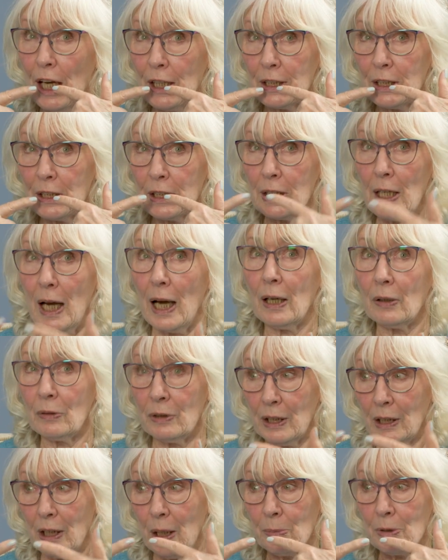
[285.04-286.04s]
that
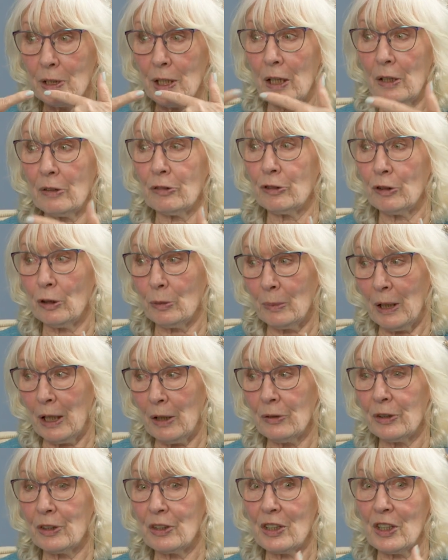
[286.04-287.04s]
sound that comes out of your
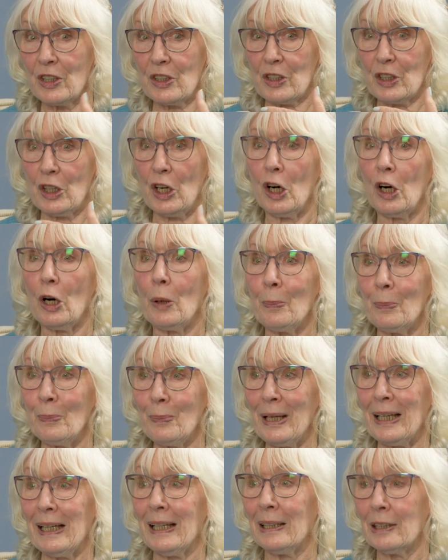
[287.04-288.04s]
mouth that says calm
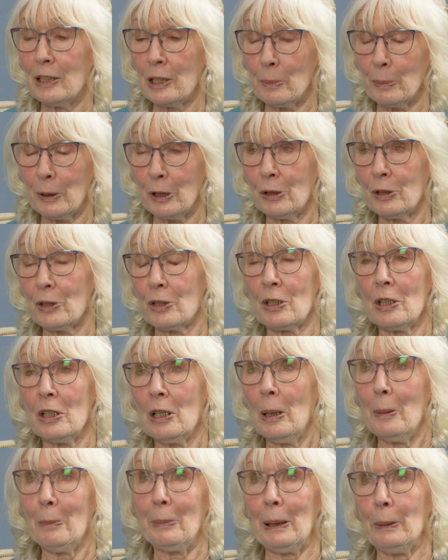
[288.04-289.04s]
means, because
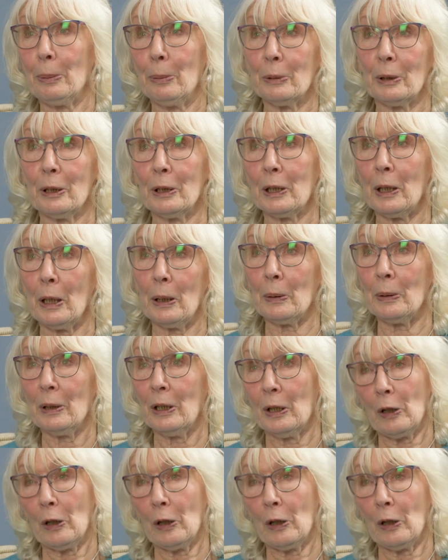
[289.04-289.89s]
people can go,